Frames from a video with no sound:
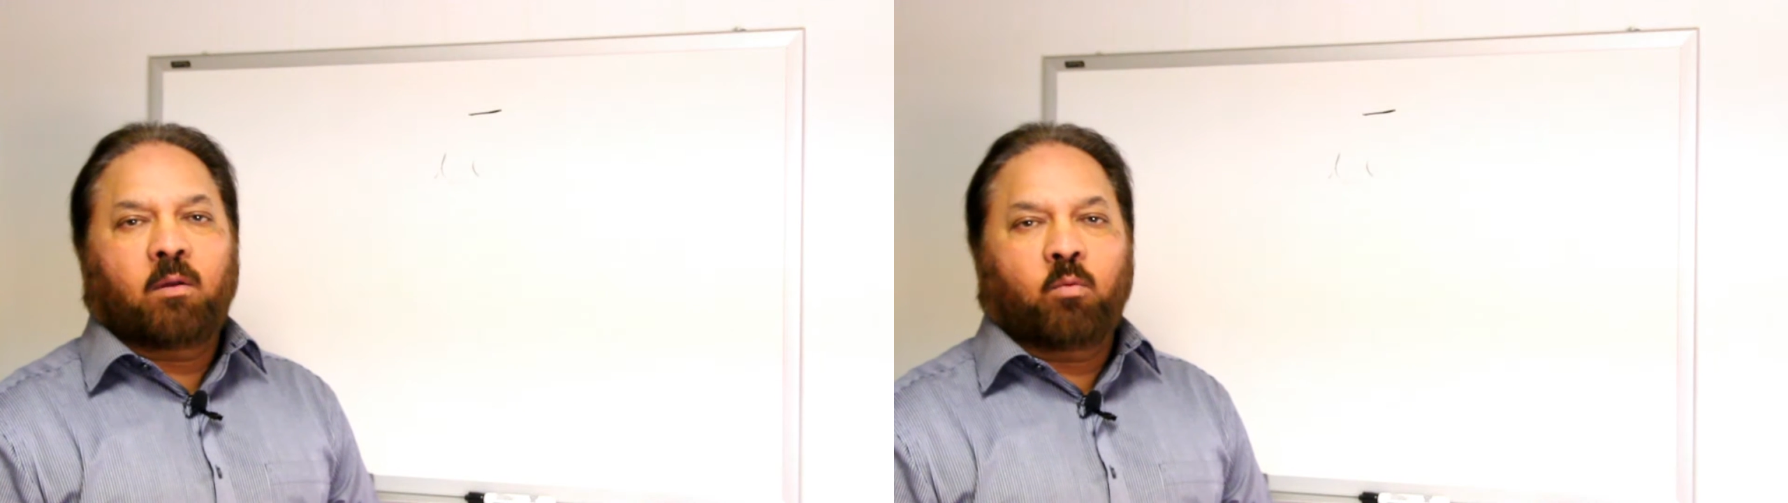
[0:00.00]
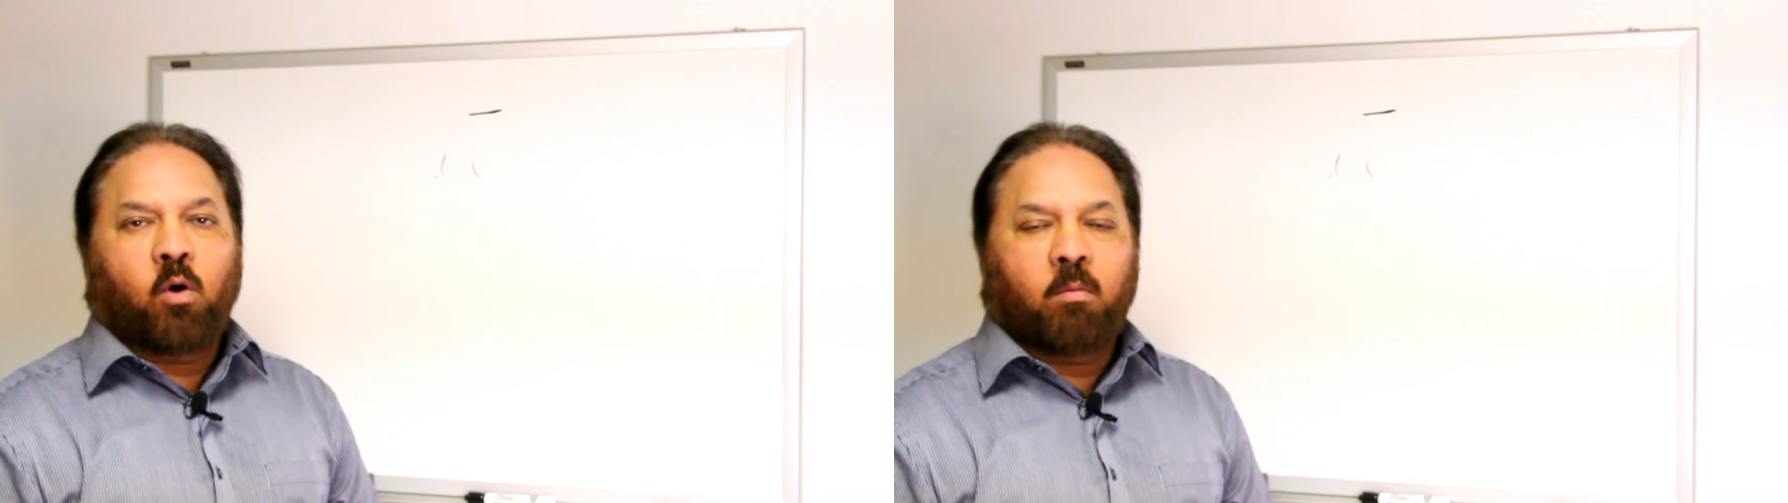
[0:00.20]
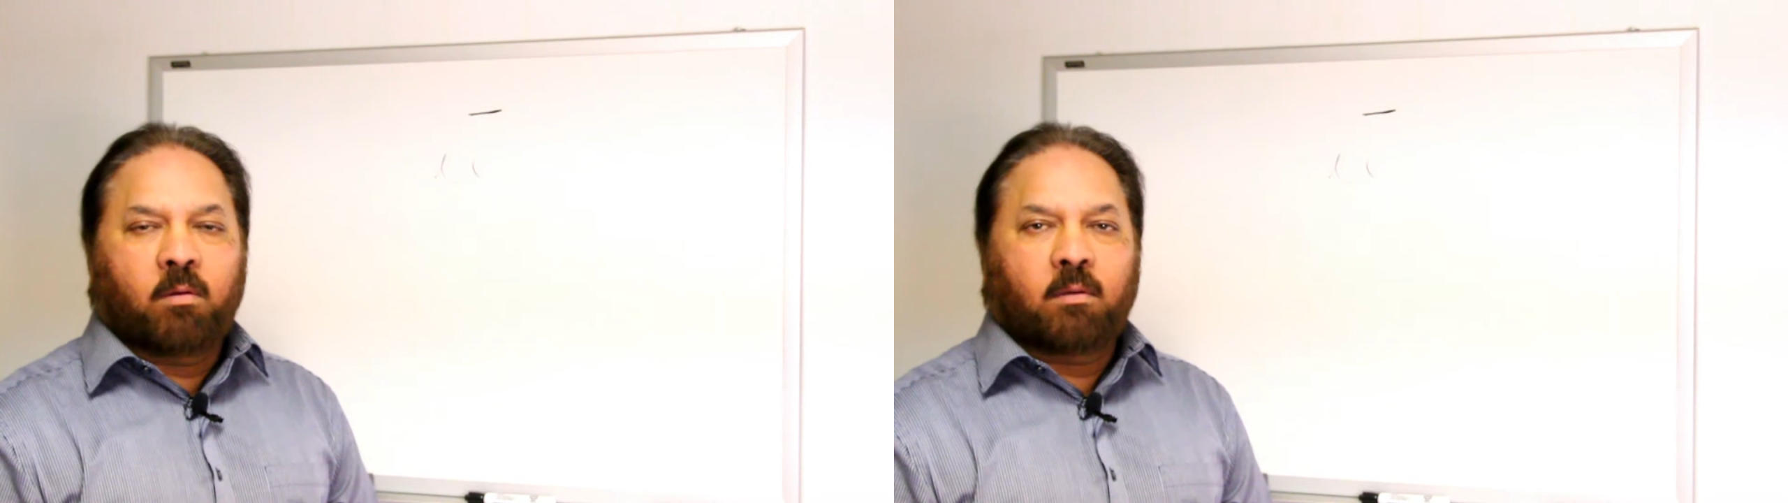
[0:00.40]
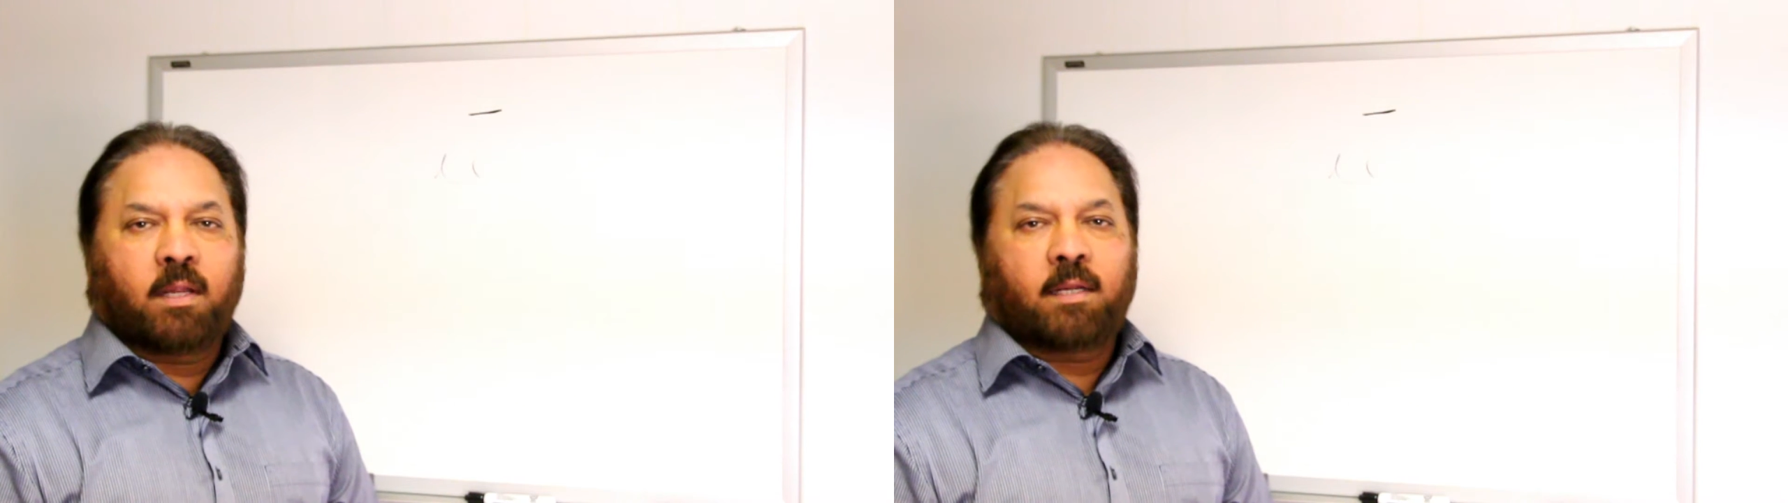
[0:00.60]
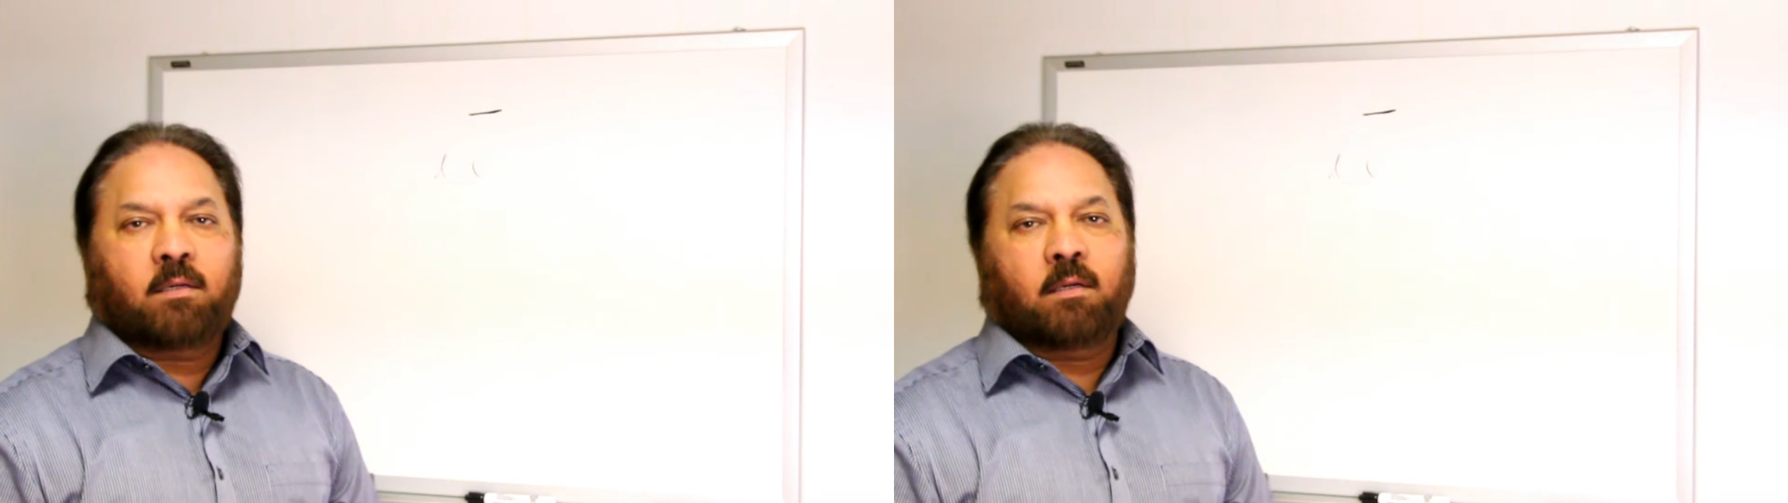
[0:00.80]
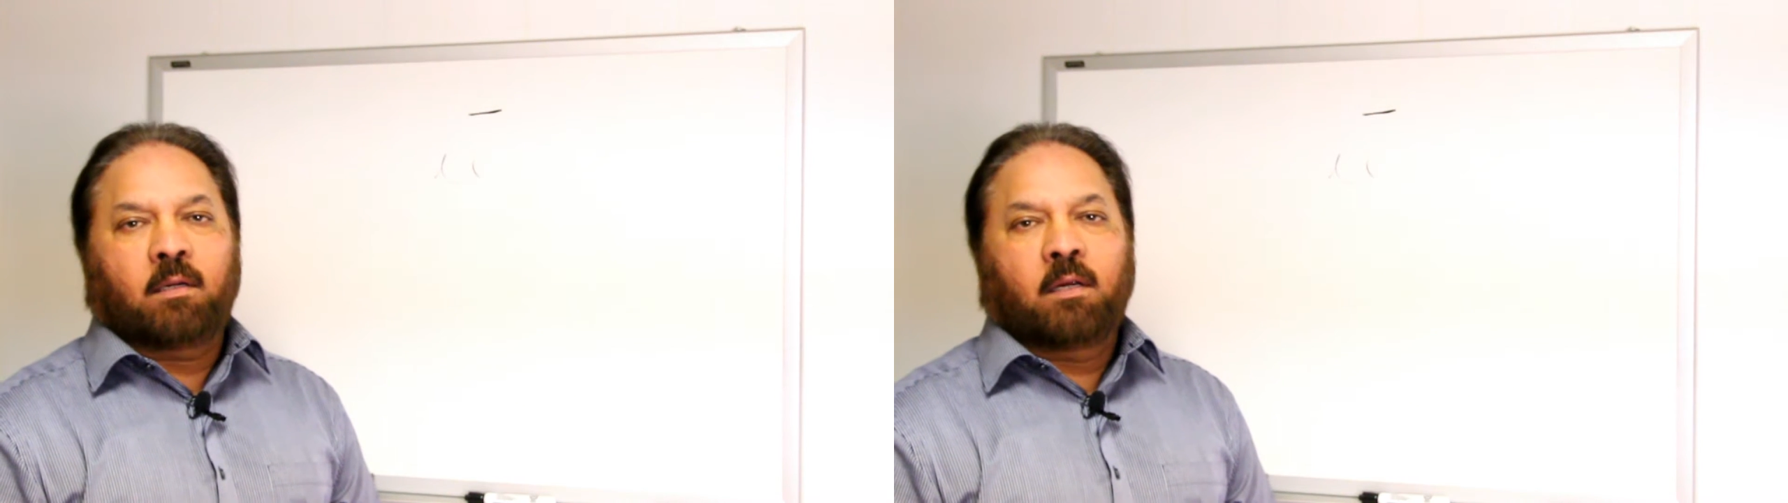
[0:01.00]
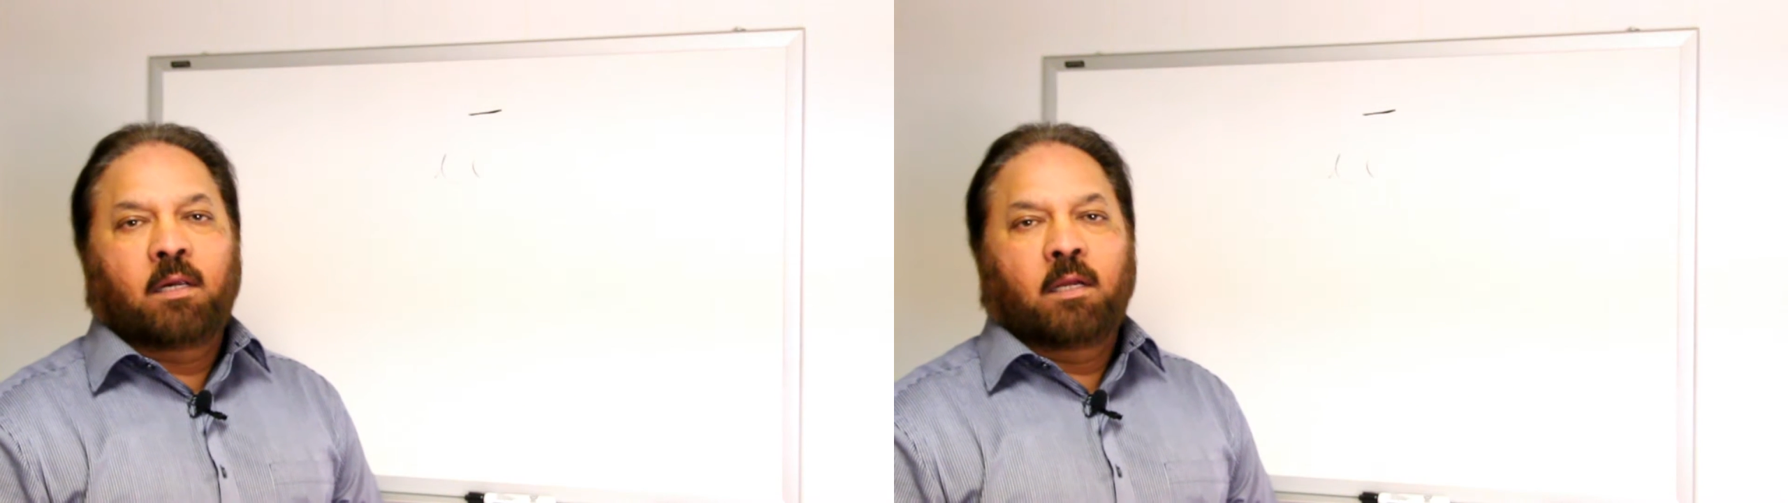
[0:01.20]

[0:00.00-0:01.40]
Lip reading: vowel letter